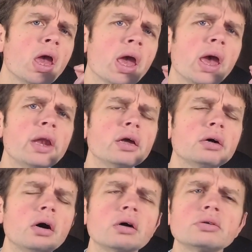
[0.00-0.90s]
And you'll
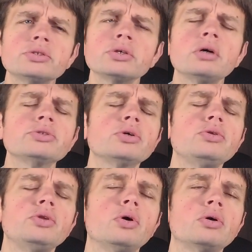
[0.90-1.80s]
also
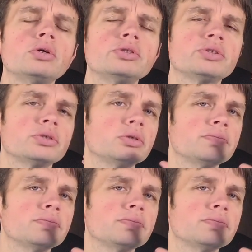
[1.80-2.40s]
notice